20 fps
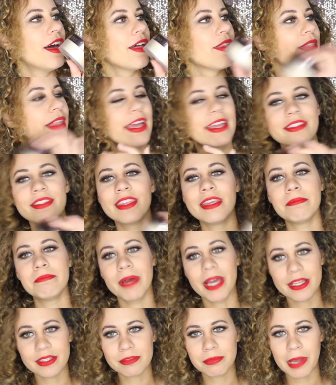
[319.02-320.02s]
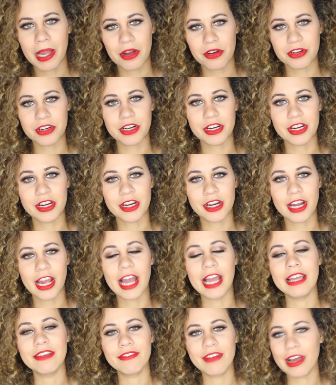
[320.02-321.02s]
like the best powder
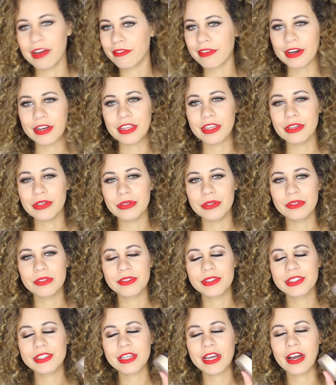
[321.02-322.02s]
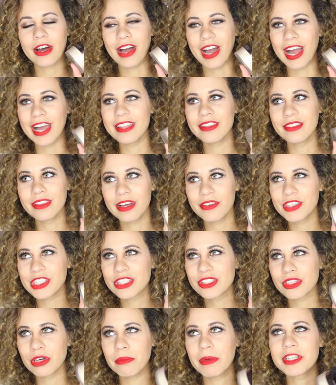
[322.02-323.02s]
I've ever used. I love
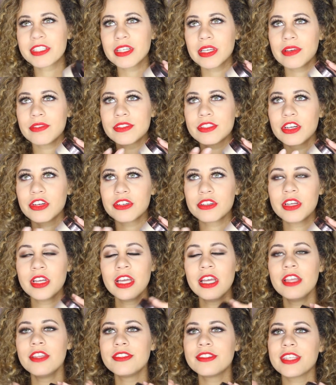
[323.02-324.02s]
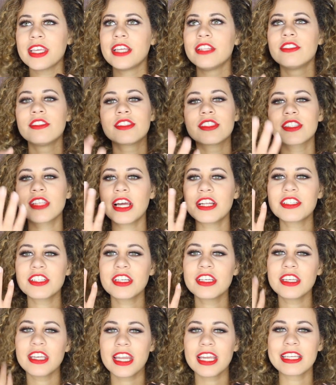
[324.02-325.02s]
it so much. It gives your skin such
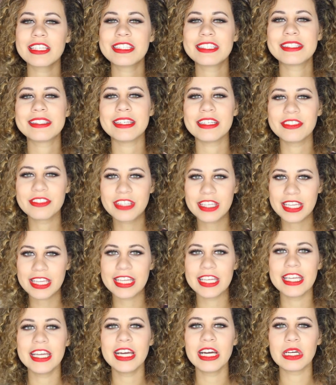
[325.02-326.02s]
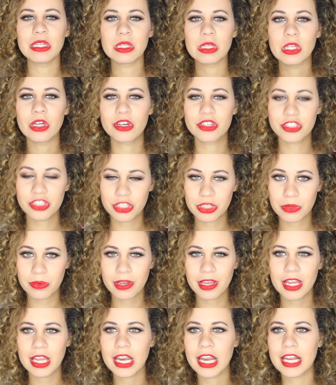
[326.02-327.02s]
a nice silky look to
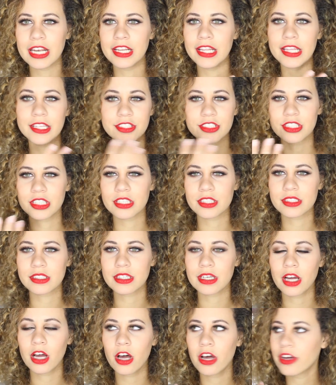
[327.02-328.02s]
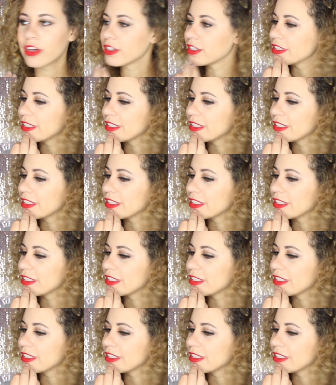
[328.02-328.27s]
it, and it's just, oh